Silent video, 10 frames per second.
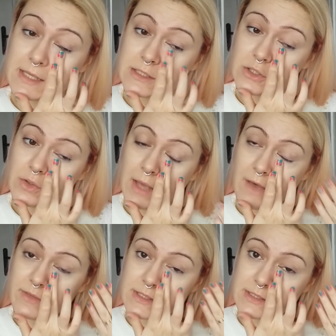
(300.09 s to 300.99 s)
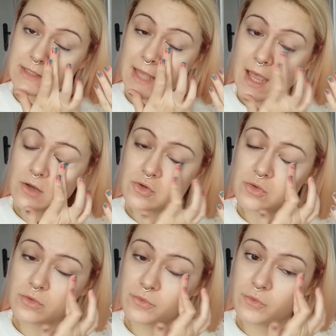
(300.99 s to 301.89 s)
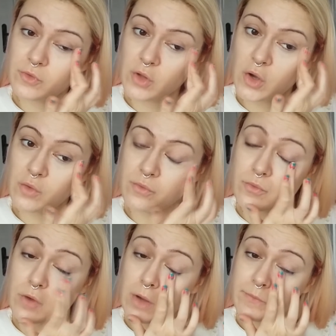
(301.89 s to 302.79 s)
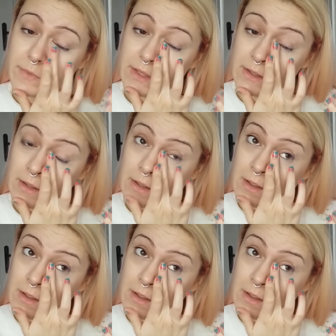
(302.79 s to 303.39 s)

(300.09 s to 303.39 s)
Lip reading: is to have this natural flow from the